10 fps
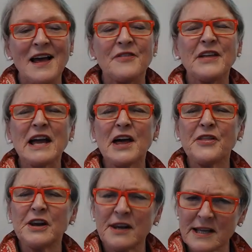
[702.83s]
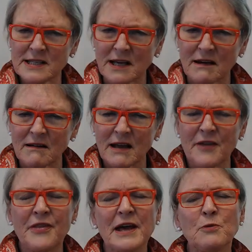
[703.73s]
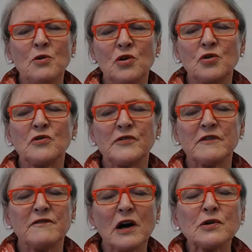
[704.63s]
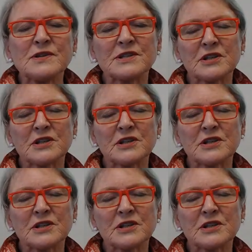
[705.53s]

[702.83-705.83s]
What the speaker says: They are the leader, and they will call for votes